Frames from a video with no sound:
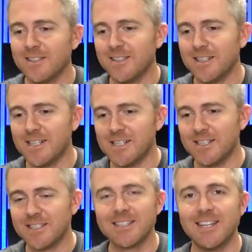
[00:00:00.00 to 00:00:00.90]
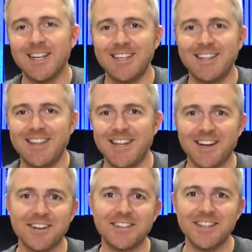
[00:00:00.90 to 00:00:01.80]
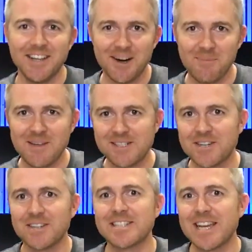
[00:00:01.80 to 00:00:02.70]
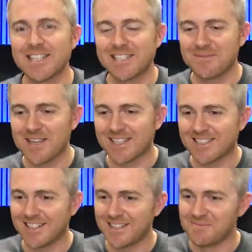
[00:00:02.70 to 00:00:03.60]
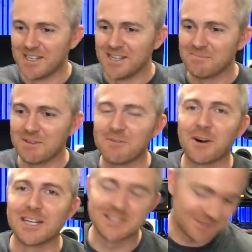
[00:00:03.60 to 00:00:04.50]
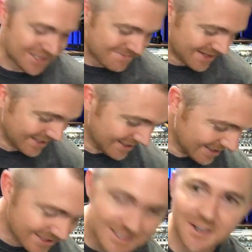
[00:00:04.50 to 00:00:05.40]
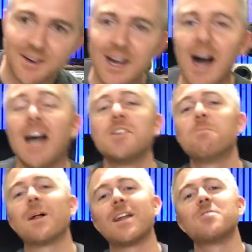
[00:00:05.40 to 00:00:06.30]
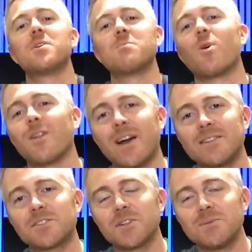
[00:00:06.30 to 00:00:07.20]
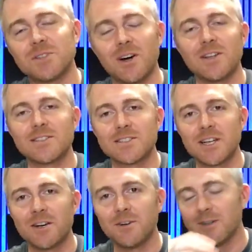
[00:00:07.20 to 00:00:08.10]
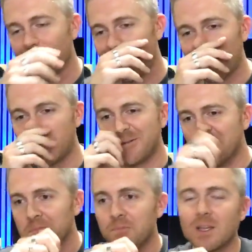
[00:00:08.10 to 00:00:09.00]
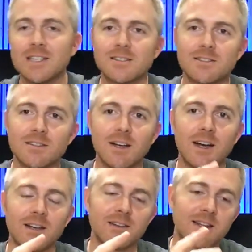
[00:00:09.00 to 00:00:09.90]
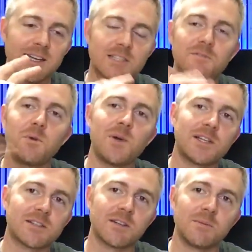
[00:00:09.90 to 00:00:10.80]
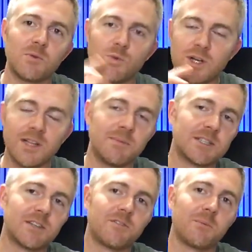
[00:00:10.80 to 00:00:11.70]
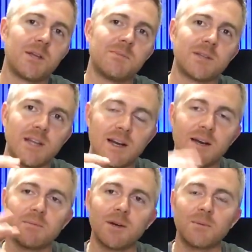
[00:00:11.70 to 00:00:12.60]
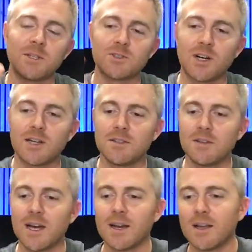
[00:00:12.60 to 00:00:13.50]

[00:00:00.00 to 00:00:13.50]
Uh, and I'll, I'll be sure and text him next time before I stream. So I do plan on doing more live streams on this channel, uh, as I, the next few weeks are going to be really busy for me, but then I'm, I'm going to try and do that.